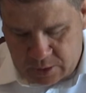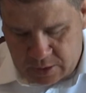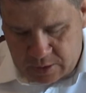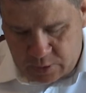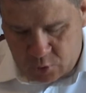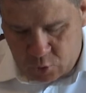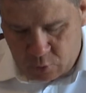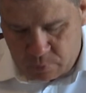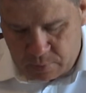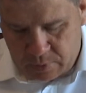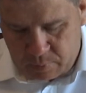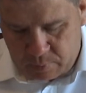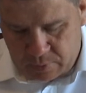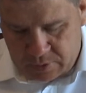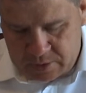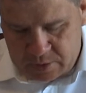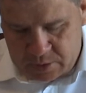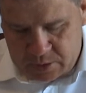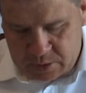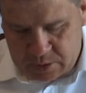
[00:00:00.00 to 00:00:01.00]
and Cooper
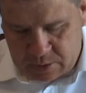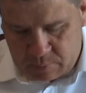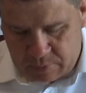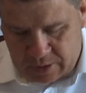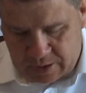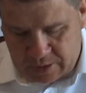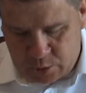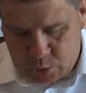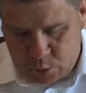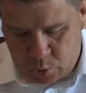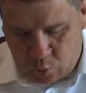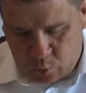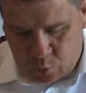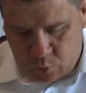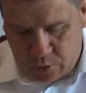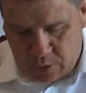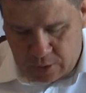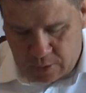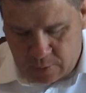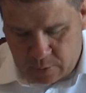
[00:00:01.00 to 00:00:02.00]
places the Black
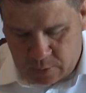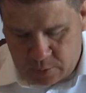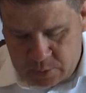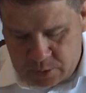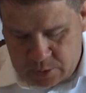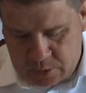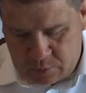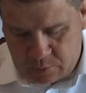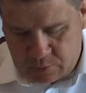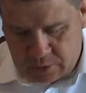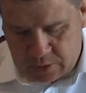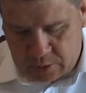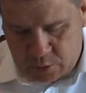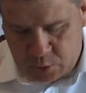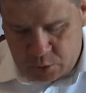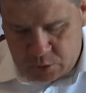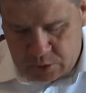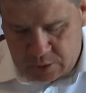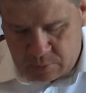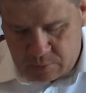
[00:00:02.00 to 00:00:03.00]
stone on silk in
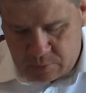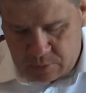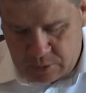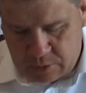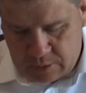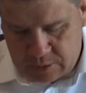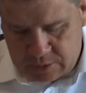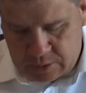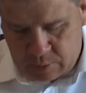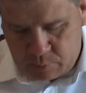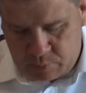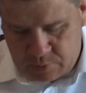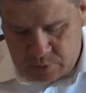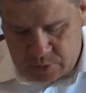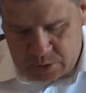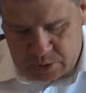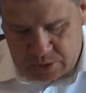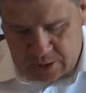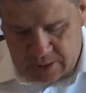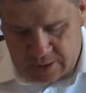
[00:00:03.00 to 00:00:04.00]
contemporary
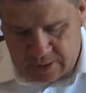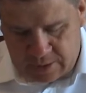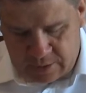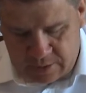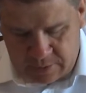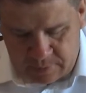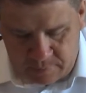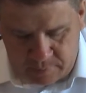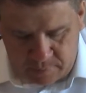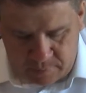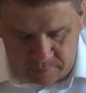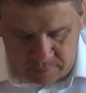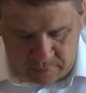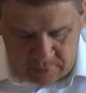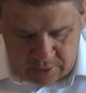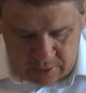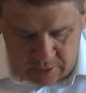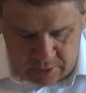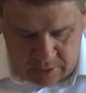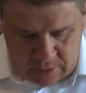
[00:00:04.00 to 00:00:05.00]
stand.
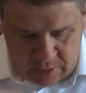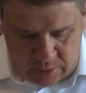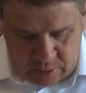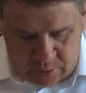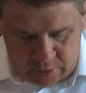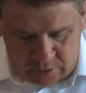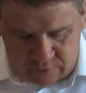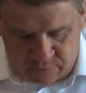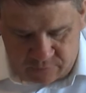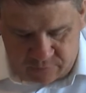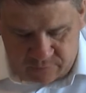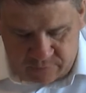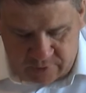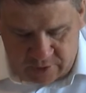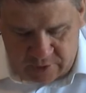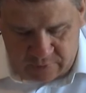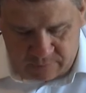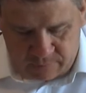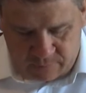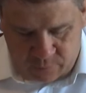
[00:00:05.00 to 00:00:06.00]

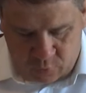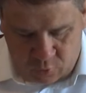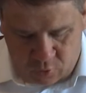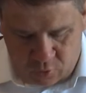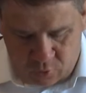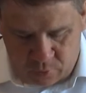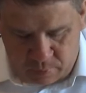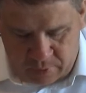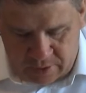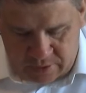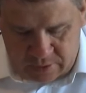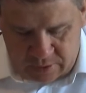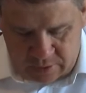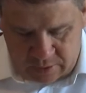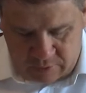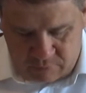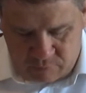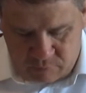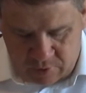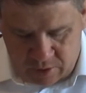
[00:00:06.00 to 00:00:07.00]
684
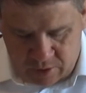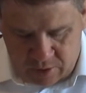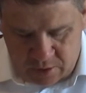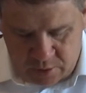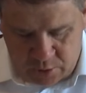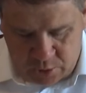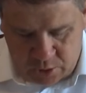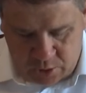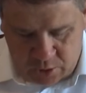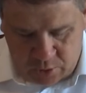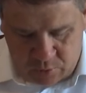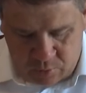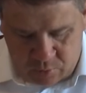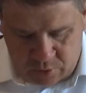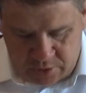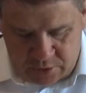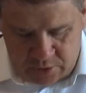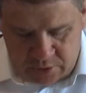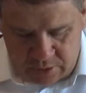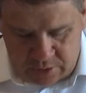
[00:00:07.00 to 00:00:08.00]
Battle of Marj,
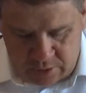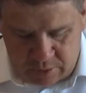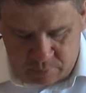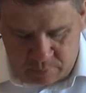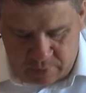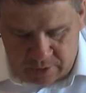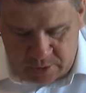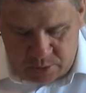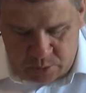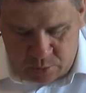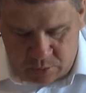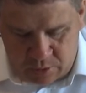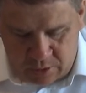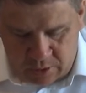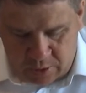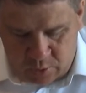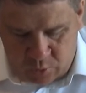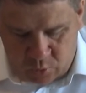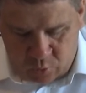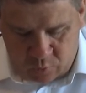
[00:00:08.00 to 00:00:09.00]
Rashid, Basra
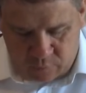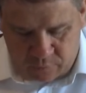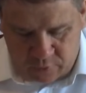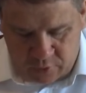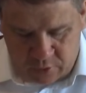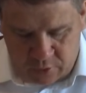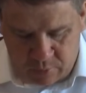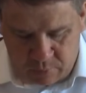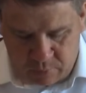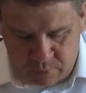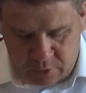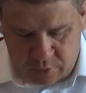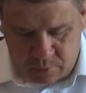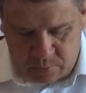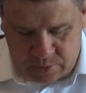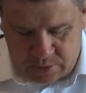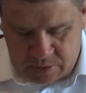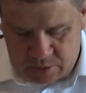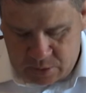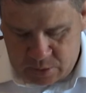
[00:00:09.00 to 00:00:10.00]
and Kufa
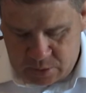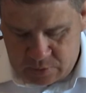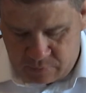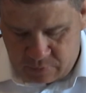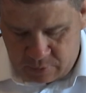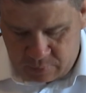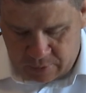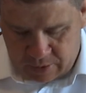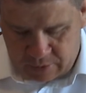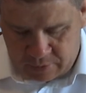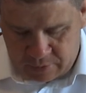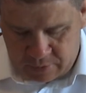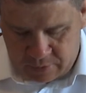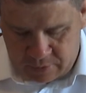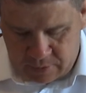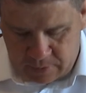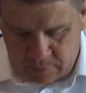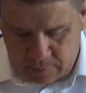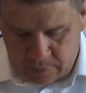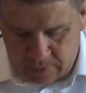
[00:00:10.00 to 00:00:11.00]
become centres of
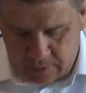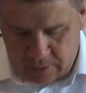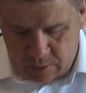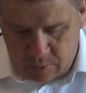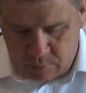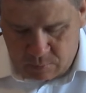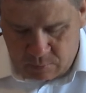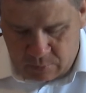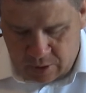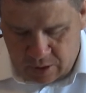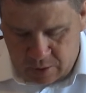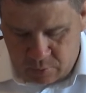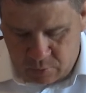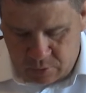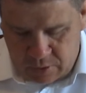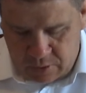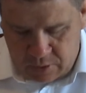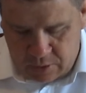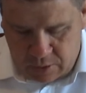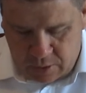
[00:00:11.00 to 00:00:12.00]
rebellion.
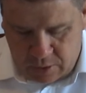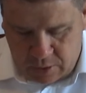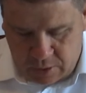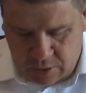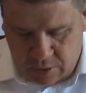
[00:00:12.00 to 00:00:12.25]
Marwan